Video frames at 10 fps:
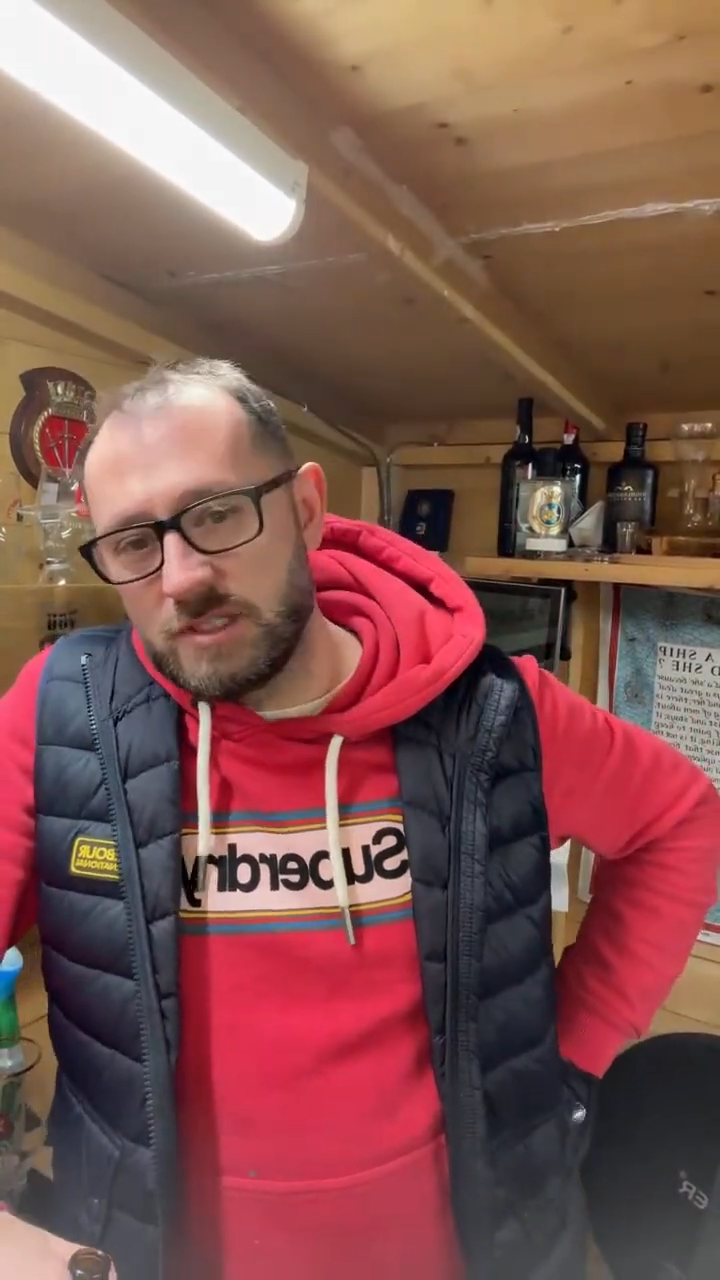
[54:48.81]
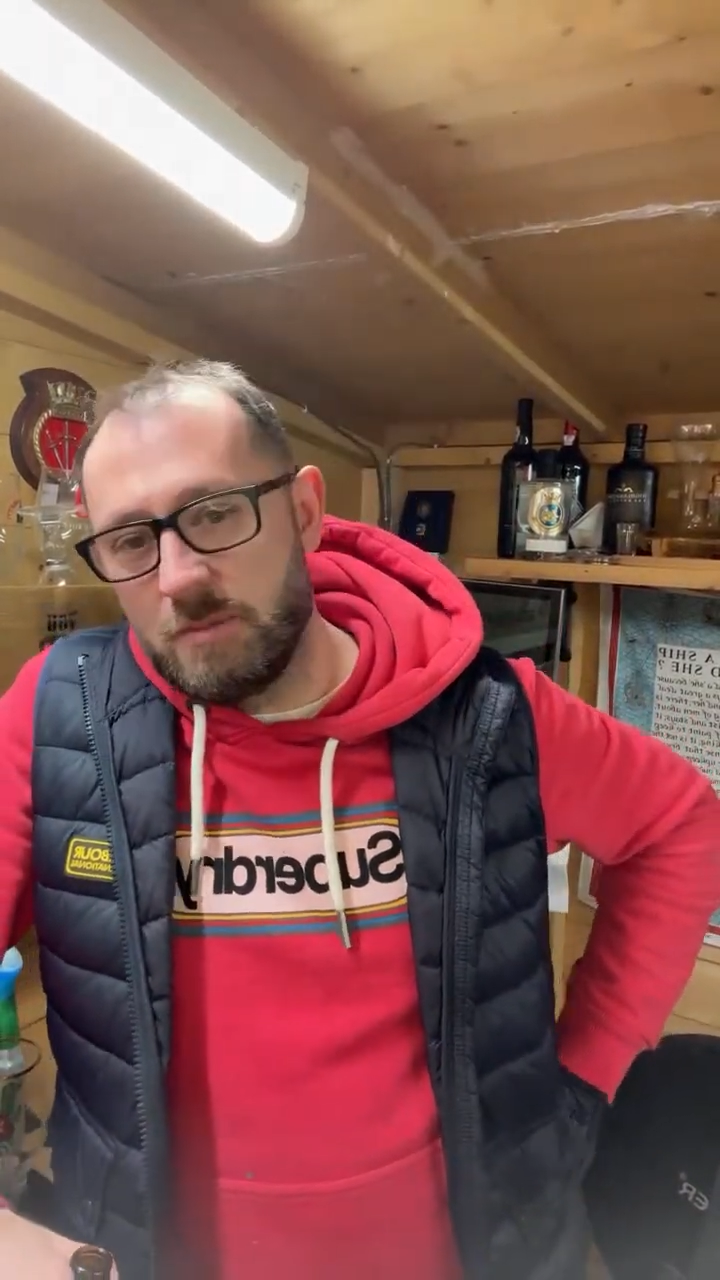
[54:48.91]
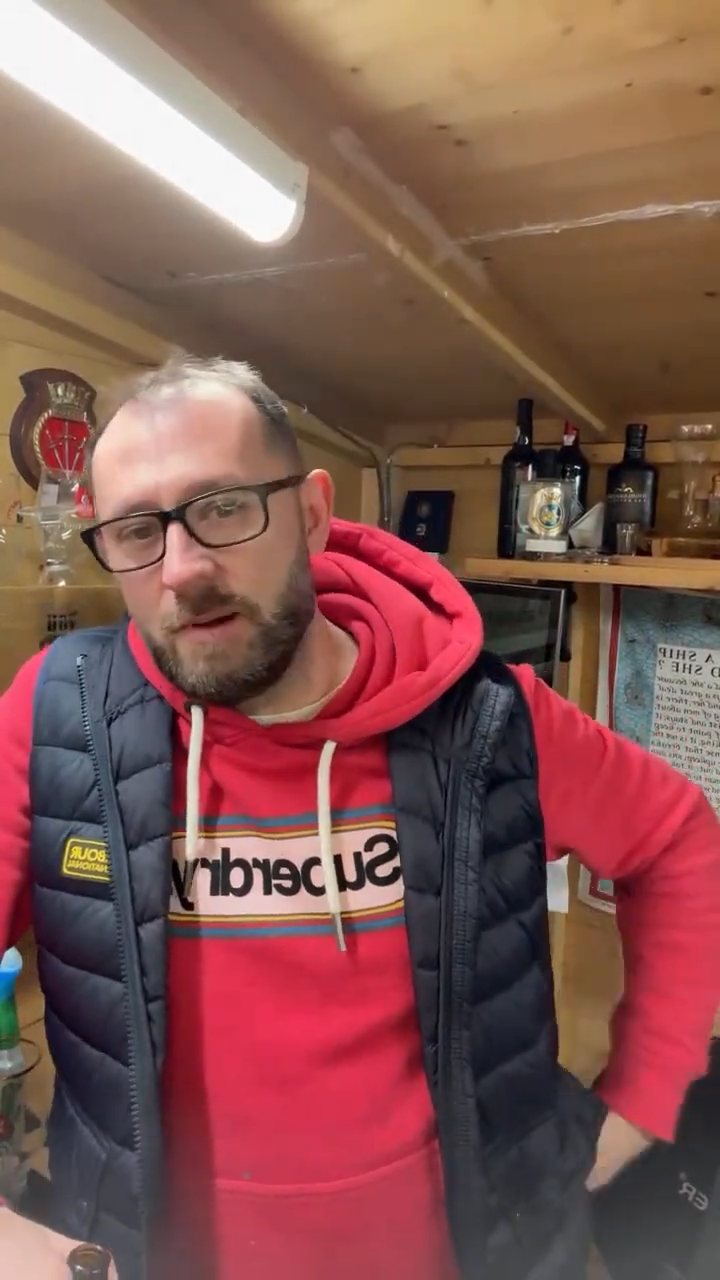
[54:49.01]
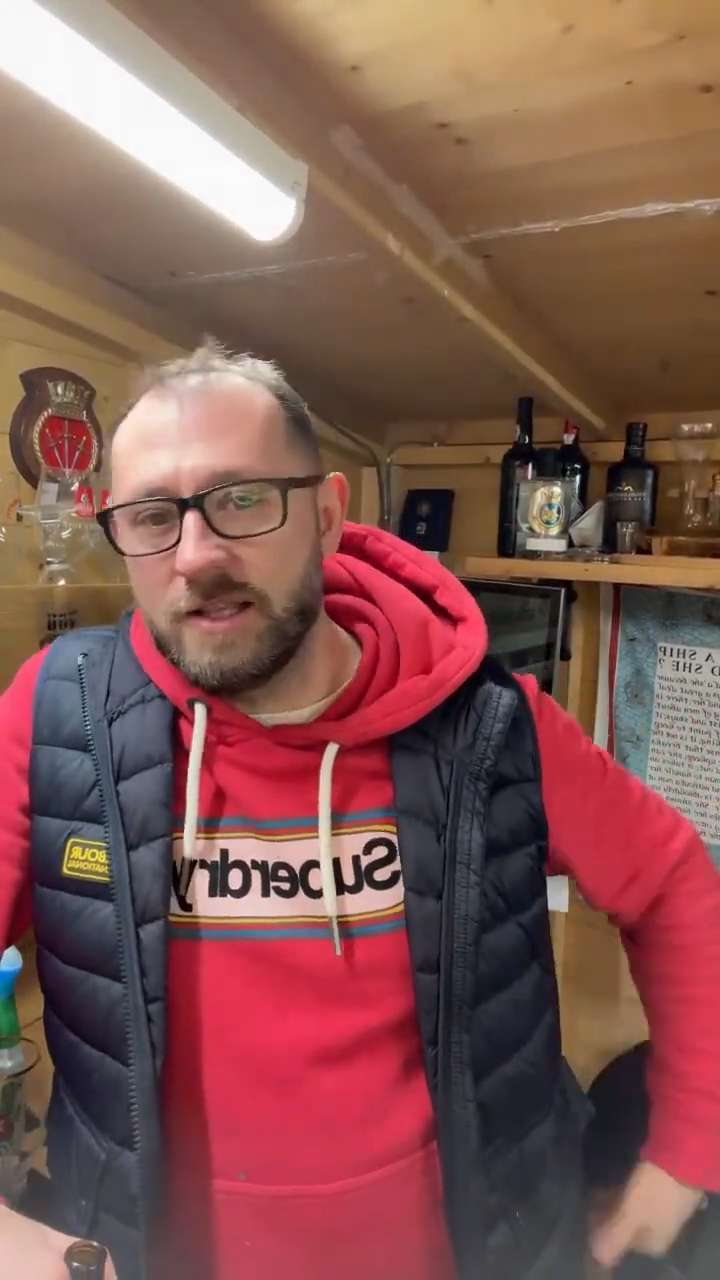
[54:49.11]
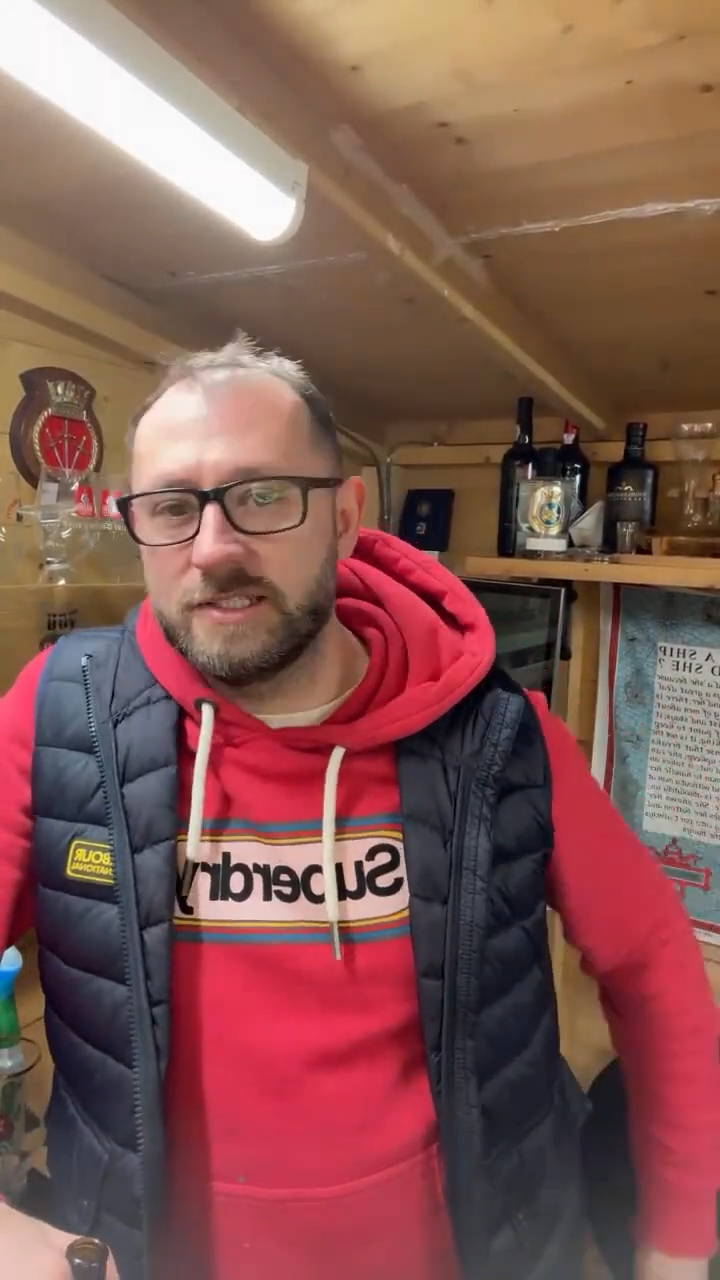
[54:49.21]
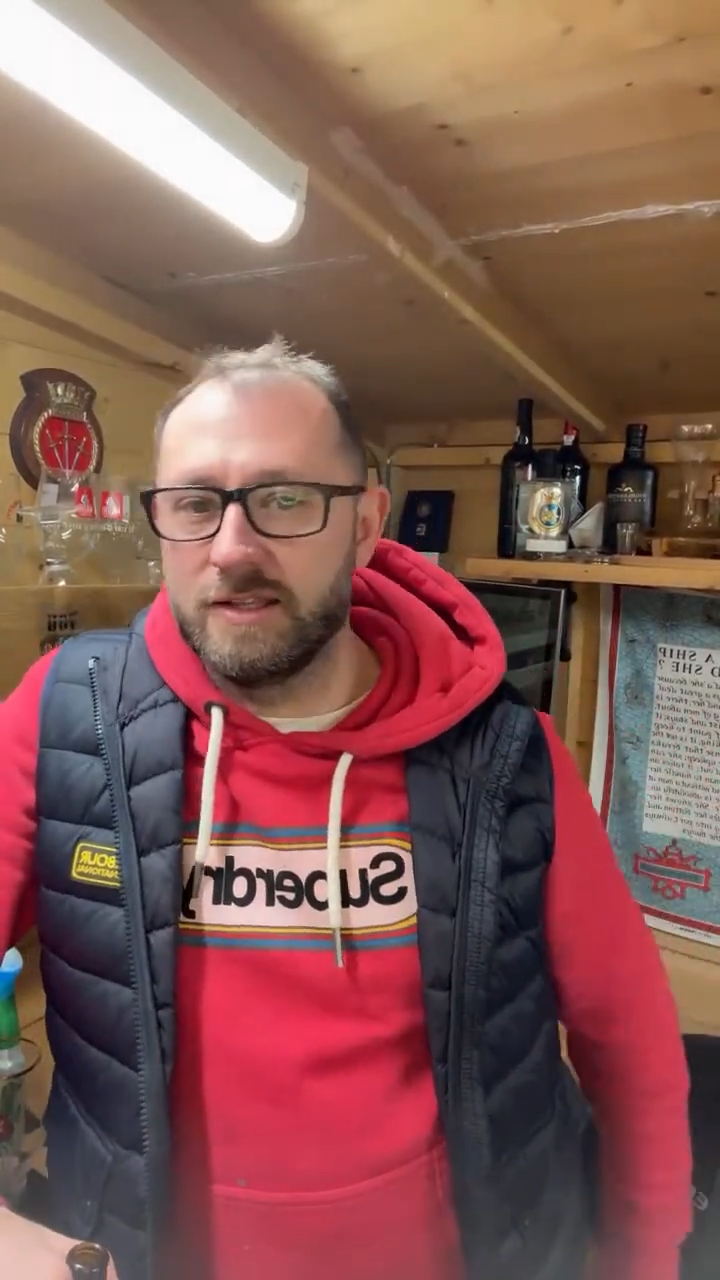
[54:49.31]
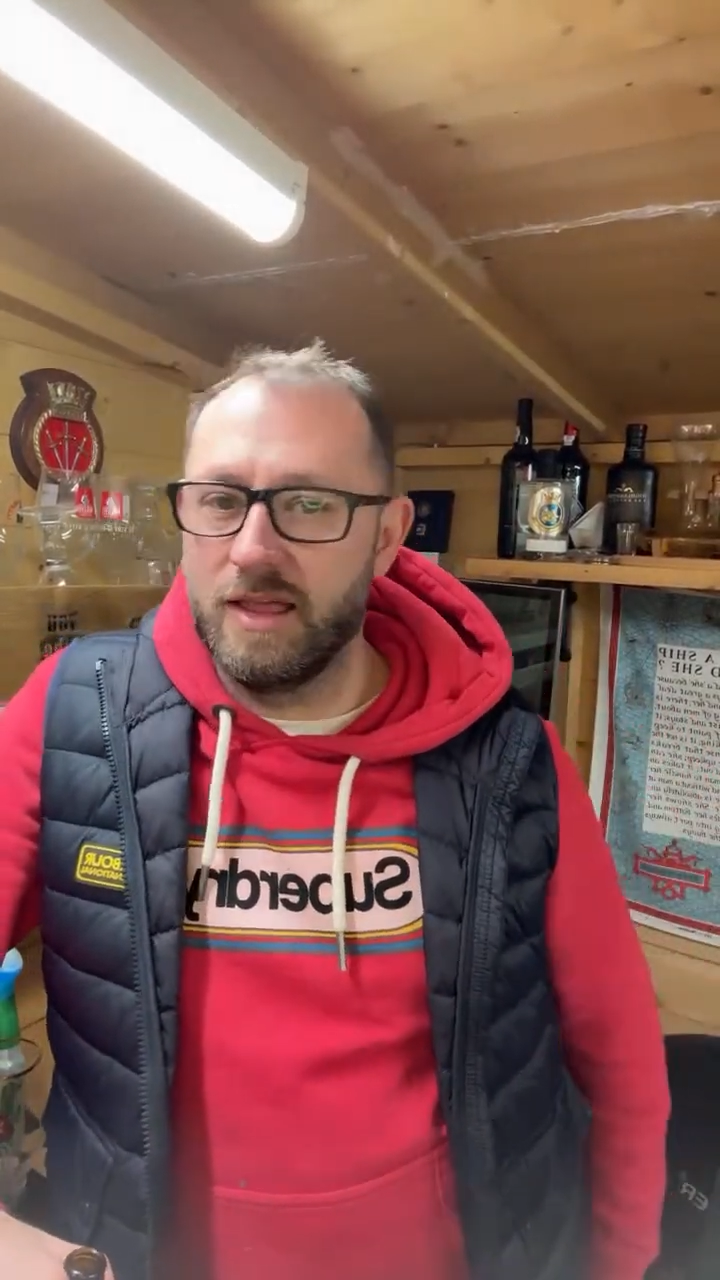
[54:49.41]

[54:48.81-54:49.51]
a bastard.